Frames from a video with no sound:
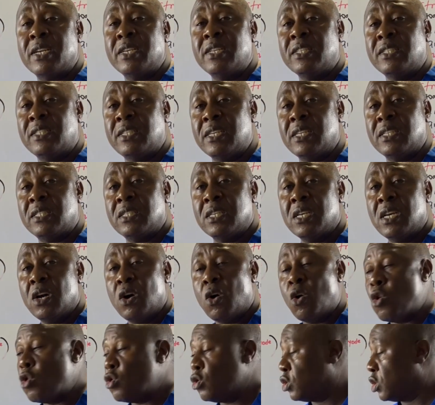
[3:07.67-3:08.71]
disease
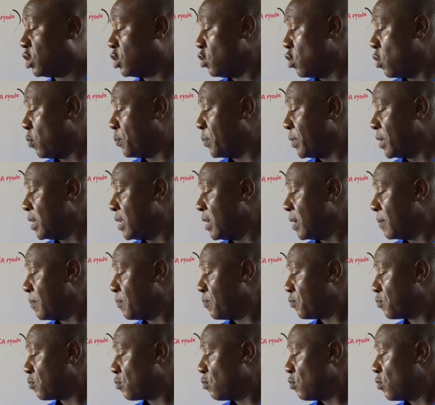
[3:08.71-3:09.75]
or COPD.
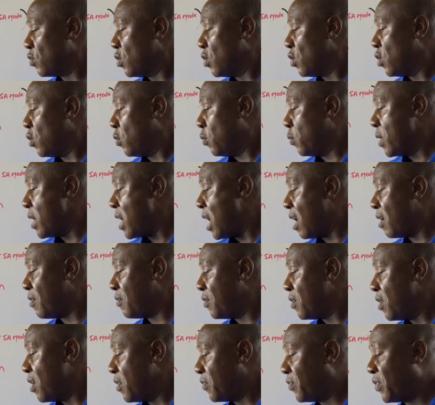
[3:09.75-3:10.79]
We have
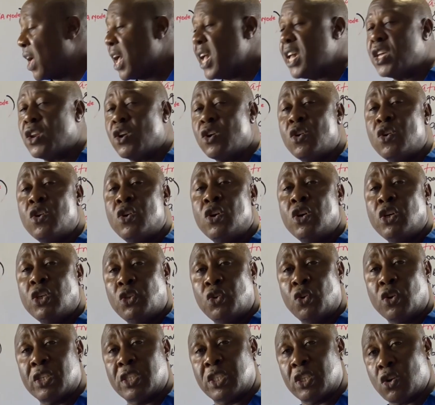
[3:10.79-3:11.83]

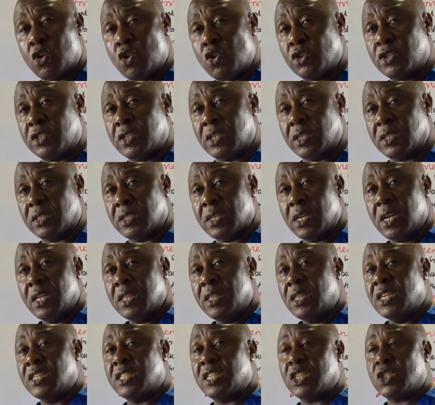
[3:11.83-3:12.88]
thyrotoxicosis.
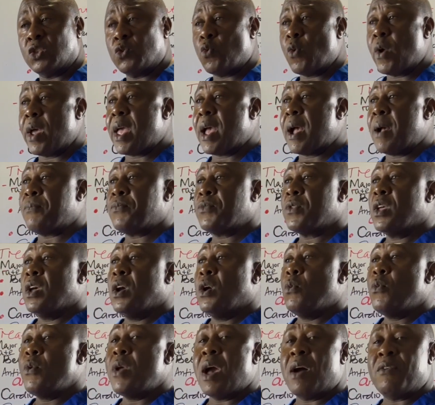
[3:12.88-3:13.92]
This is where
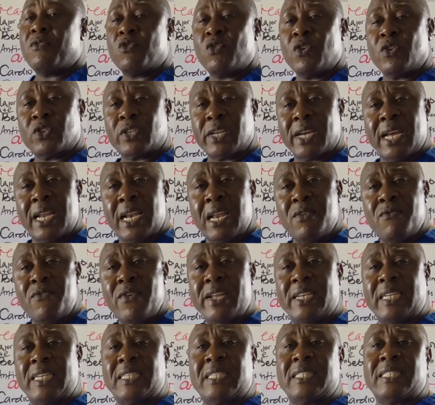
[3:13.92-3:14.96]
we have got
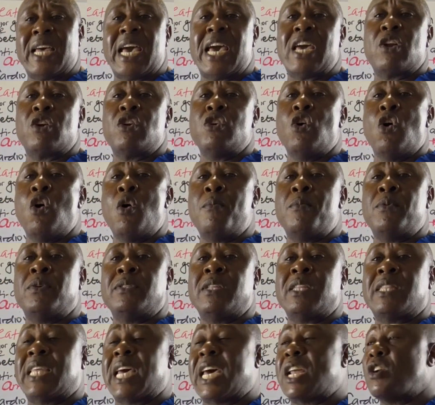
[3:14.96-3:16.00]
elevated thyroid hormone. The
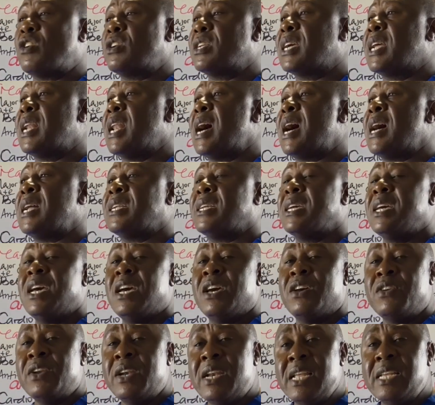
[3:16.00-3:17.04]
thyroid gland
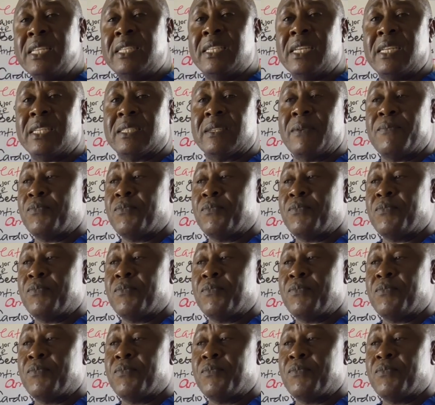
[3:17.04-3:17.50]
releases